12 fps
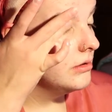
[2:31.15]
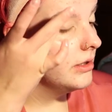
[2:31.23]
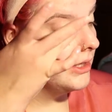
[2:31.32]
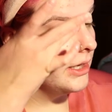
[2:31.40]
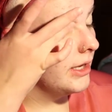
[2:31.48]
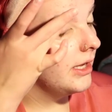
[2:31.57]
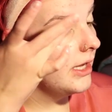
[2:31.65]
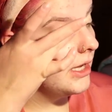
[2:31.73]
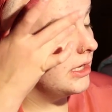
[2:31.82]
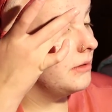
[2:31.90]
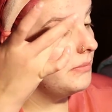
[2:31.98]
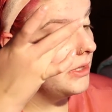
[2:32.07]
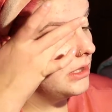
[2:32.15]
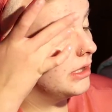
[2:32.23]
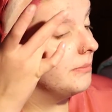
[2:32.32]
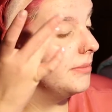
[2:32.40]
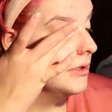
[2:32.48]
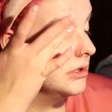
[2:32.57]
like, I hate being
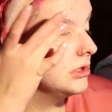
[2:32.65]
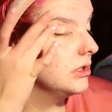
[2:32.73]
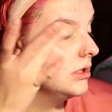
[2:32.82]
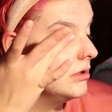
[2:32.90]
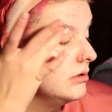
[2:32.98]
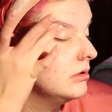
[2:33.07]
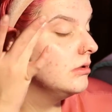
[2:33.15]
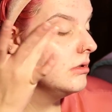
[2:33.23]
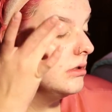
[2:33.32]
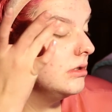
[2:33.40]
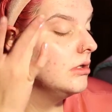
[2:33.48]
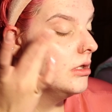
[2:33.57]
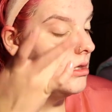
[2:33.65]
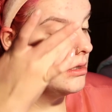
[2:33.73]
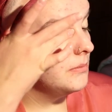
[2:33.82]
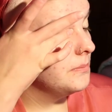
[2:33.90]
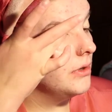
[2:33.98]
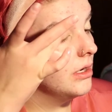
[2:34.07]
that person.
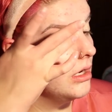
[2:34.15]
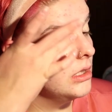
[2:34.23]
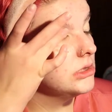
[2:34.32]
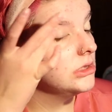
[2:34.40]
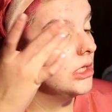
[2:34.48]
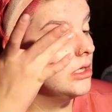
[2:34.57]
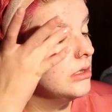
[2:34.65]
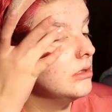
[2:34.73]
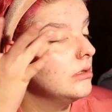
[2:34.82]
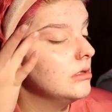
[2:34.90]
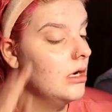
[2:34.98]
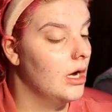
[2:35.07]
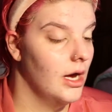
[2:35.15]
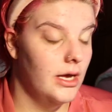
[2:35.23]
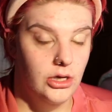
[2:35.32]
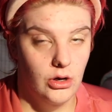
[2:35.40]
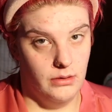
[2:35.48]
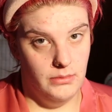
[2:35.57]
But also,
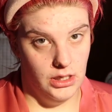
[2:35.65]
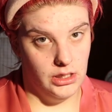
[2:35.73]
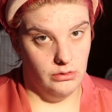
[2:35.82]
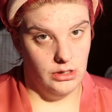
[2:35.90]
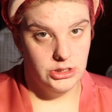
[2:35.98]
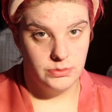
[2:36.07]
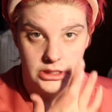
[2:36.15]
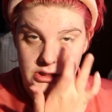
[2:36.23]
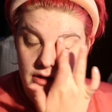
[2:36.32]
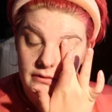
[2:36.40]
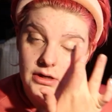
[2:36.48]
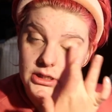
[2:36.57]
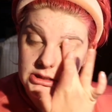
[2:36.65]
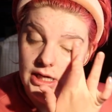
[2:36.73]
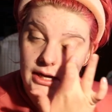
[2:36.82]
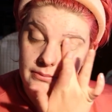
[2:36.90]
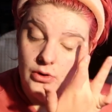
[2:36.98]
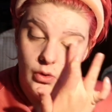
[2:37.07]
I know I'm not going to rush myself because
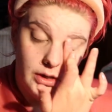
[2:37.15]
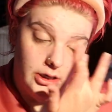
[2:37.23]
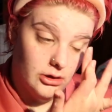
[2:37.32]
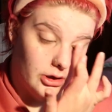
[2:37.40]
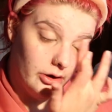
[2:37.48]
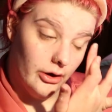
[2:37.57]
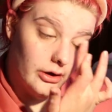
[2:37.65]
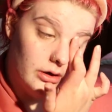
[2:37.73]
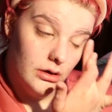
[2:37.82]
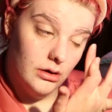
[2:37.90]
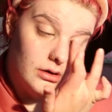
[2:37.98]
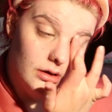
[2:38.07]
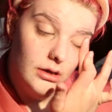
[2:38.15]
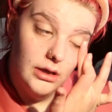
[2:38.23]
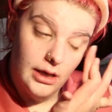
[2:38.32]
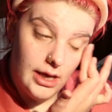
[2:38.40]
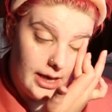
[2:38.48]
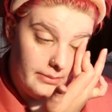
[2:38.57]
I'm going to look good.
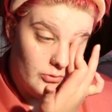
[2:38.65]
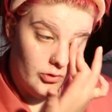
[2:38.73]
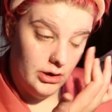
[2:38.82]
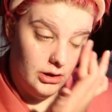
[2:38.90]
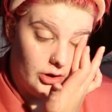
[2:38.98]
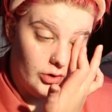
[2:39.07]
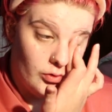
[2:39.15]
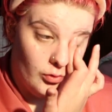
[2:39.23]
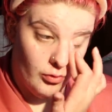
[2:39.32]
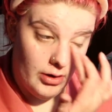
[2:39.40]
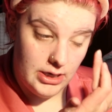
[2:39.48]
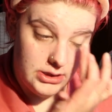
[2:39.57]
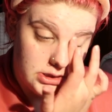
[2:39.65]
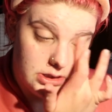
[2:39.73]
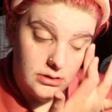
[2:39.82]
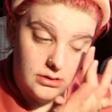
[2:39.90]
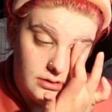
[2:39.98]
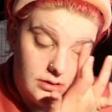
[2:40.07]
I'm going to look great.
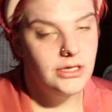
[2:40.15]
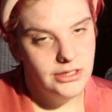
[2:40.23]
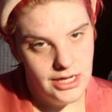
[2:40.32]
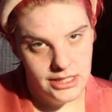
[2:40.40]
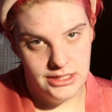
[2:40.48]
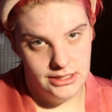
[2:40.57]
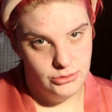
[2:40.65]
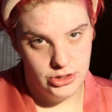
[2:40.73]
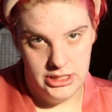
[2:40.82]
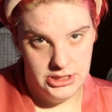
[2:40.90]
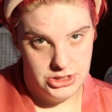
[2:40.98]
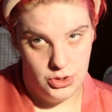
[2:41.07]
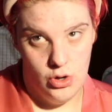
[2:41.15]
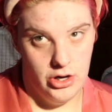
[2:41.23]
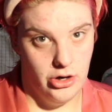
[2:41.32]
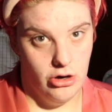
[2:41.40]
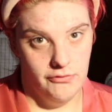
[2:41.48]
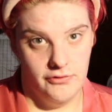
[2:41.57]
Not that I'm trying to score
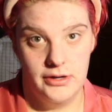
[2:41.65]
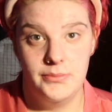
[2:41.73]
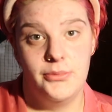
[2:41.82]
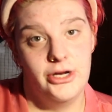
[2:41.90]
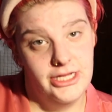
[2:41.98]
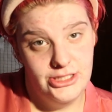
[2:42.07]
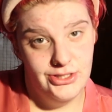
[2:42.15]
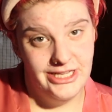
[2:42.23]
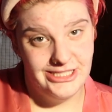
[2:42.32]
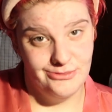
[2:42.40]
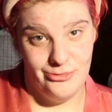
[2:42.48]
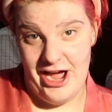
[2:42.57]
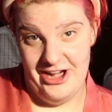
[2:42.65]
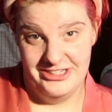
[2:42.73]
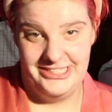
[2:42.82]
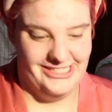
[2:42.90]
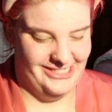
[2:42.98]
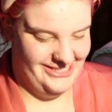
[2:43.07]
a girlfriend, but I do like to
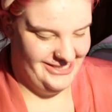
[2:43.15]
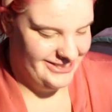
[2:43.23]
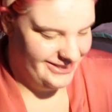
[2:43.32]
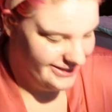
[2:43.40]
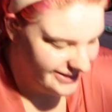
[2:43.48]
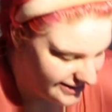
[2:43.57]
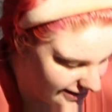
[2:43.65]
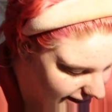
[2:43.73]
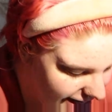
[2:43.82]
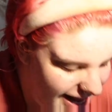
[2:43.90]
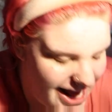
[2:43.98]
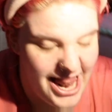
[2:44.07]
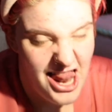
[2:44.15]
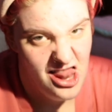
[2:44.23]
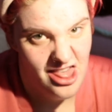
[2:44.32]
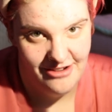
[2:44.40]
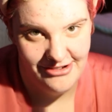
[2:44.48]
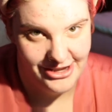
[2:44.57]
browse.
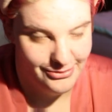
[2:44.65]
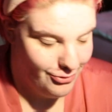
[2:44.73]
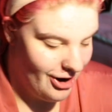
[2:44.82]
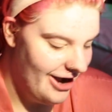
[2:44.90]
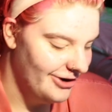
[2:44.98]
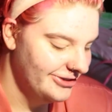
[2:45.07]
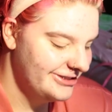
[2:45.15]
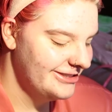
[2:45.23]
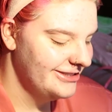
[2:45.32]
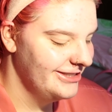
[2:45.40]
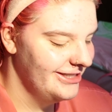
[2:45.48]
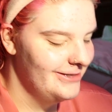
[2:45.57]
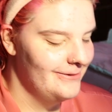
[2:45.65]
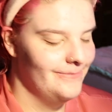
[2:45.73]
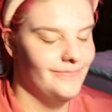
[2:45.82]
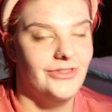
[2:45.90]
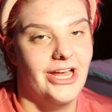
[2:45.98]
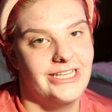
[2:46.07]
I love a good browse.
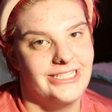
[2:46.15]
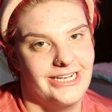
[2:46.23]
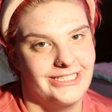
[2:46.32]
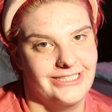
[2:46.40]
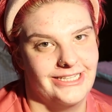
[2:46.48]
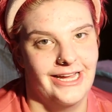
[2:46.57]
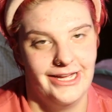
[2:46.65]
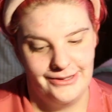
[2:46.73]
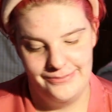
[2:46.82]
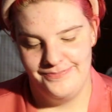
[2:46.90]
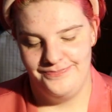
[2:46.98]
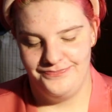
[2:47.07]
That's honestly, like,